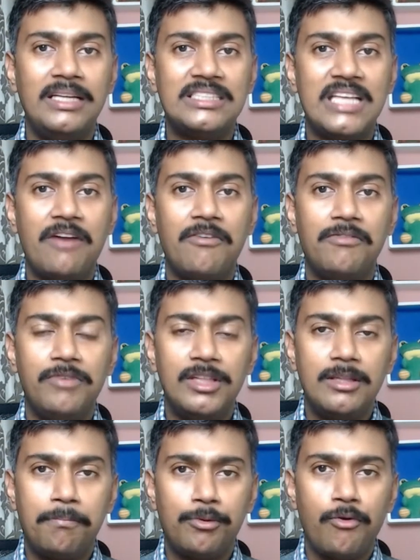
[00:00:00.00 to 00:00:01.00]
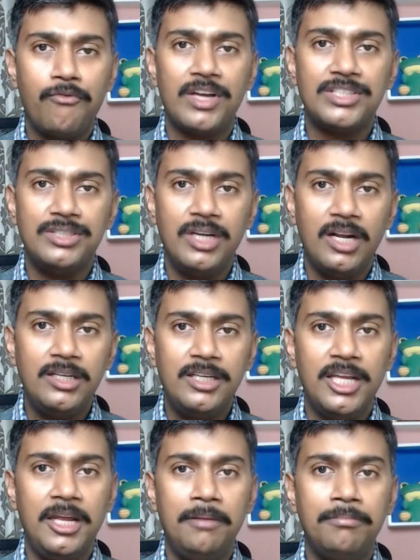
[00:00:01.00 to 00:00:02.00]
seven with a professional
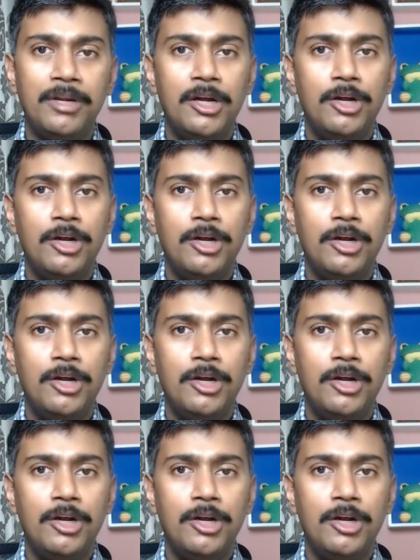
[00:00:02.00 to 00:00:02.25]
team